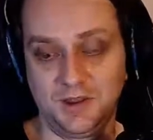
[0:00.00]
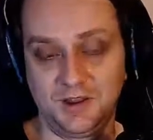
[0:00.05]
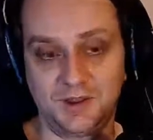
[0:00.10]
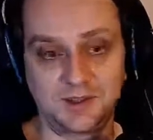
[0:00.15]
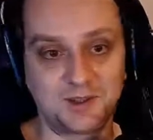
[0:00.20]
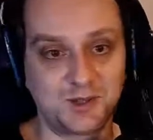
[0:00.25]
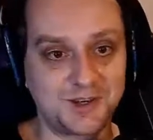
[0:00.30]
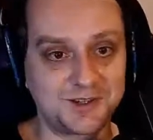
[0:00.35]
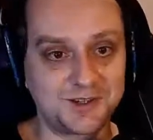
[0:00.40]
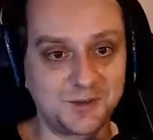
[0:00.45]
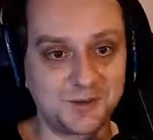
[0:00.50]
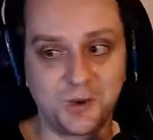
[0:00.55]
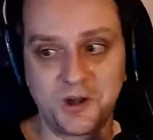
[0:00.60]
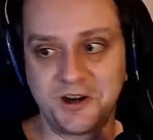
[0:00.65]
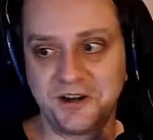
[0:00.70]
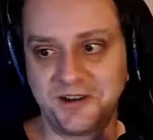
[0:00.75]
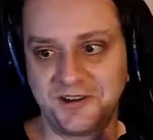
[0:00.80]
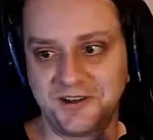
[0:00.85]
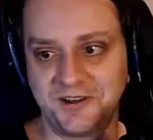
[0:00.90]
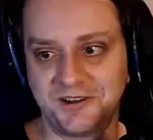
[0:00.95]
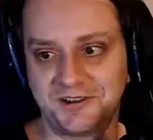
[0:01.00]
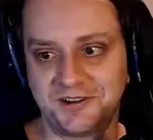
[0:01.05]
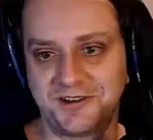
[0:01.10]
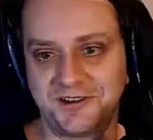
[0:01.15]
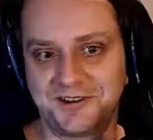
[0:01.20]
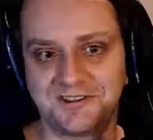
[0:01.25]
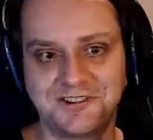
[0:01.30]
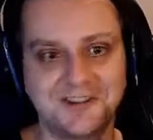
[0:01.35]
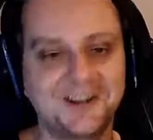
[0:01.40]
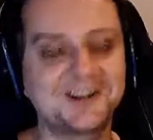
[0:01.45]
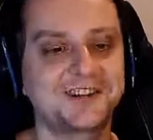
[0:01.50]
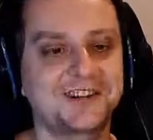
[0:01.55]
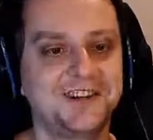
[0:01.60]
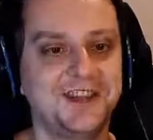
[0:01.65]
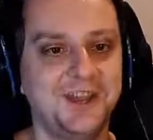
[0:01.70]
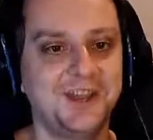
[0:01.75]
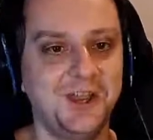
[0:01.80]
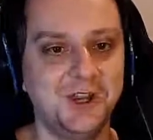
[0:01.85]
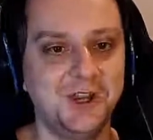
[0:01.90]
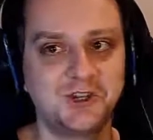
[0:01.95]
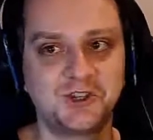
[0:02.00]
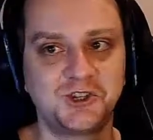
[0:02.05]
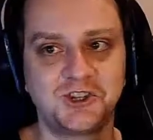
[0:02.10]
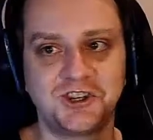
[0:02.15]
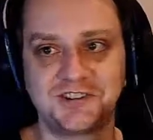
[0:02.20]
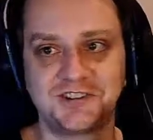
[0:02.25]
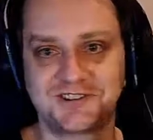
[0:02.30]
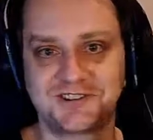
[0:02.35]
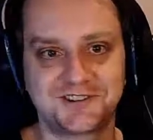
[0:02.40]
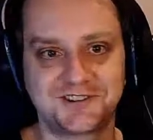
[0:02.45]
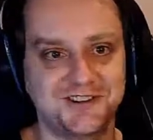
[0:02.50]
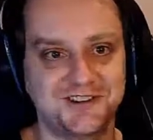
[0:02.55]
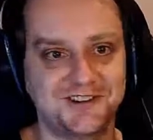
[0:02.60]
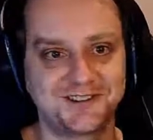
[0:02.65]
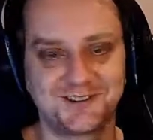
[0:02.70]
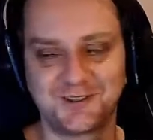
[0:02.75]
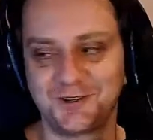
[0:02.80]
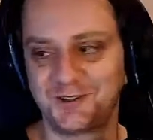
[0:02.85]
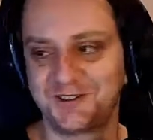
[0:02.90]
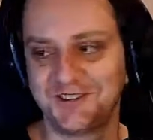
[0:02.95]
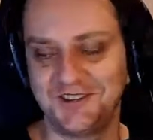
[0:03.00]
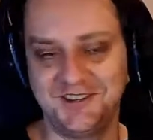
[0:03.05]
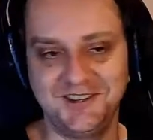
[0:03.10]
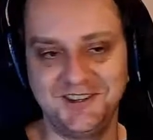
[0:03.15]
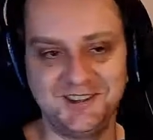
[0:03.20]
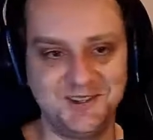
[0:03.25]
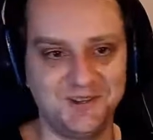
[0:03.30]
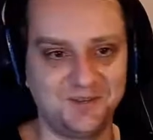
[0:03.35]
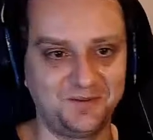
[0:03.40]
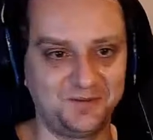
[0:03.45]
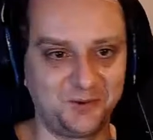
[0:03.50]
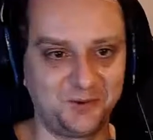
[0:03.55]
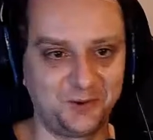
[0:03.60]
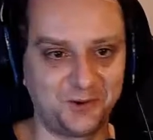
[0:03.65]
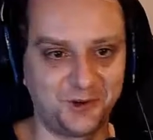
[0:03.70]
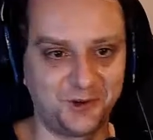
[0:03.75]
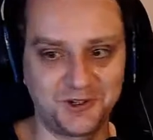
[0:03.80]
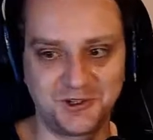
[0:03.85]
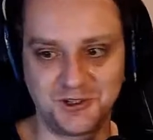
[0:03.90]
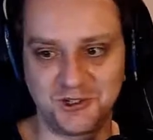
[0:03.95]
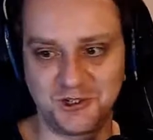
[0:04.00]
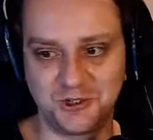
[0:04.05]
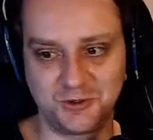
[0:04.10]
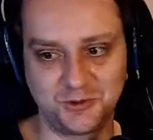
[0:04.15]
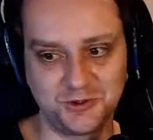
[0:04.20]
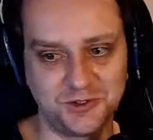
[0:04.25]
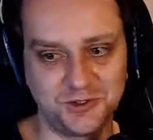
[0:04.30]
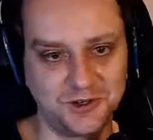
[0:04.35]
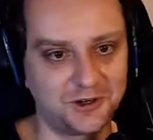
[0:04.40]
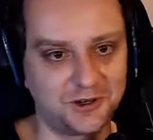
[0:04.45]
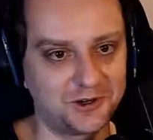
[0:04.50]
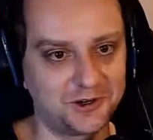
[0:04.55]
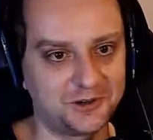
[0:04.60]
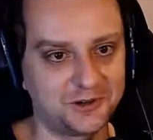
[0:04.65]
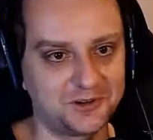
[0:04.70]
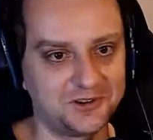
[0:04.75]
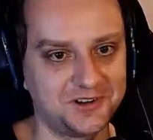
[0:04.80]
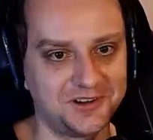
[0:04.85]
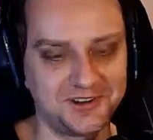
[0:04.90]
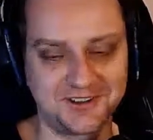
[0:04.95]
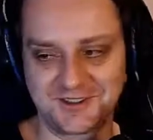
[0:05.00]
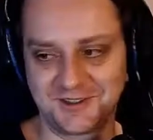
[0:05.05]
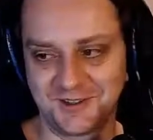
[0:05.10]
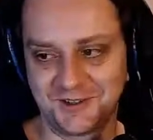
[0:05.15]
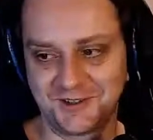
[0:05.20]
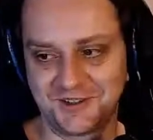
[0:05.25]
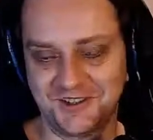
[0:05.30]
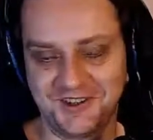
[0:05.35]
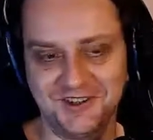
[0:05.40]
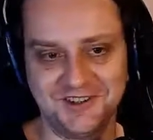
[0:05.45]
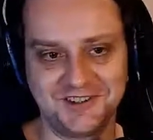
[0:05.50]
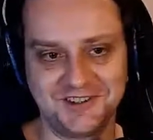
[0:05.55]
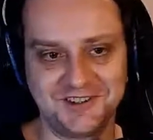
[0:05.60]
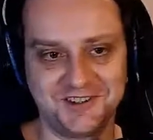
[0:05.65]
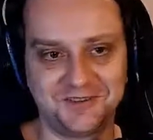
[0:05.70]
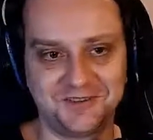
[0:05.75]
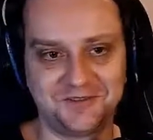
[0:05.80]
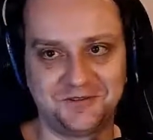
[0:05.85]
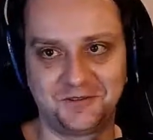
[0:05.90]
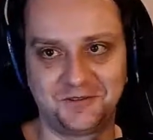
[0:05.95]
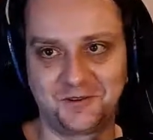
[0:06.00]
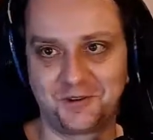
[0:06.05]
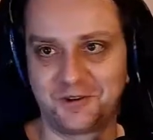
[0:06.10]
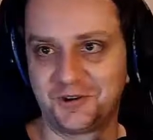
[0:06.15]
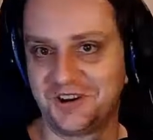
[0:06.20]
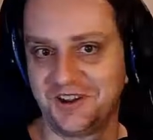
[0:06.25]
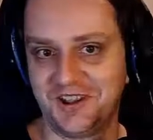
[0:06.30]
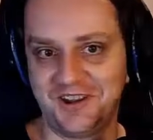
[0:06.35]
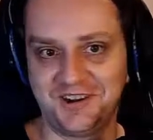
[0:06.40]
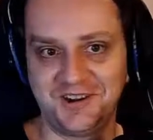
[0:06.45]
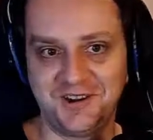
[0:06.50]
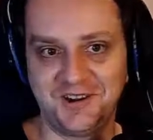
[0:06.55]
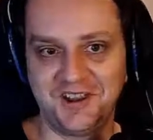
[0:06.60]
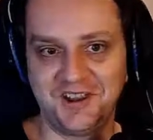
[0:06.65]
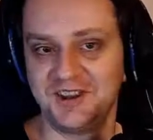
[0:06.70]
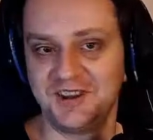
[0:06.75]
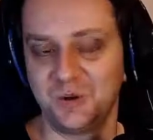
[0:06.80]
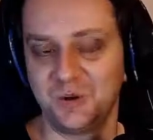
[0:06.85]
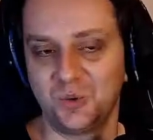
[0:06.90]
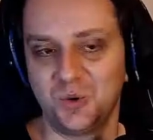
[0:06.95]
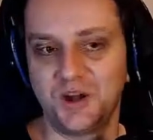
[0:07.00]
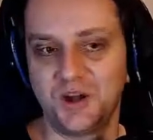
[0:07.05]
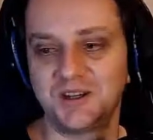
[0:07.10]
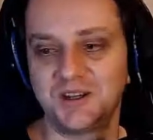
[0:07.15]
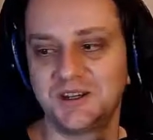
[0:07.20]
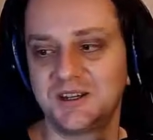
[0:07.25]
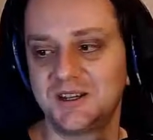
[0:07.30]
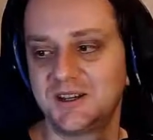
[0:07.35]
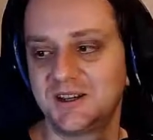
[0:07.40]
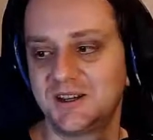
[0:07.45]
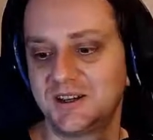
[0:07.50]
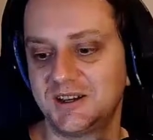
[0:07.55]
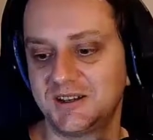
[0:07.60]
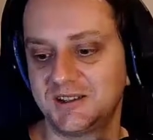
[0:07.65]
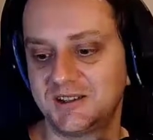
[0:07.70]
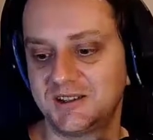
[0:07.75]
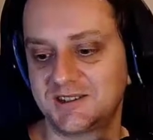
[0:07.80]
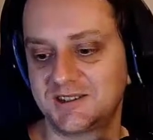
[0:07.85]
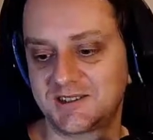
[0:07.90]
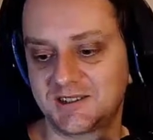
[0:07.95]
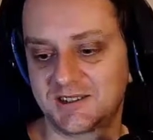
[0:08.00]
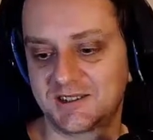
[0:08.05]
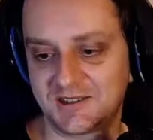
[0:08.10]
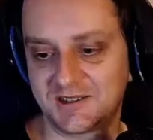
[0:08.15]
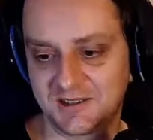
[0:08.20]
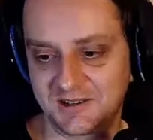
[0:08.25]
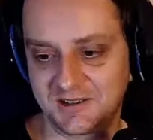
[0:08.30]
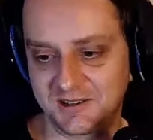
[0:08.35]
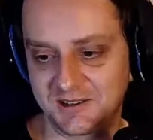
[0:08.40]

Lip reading: very dark age. It's not easy for junior. It's not easy for anyone. It's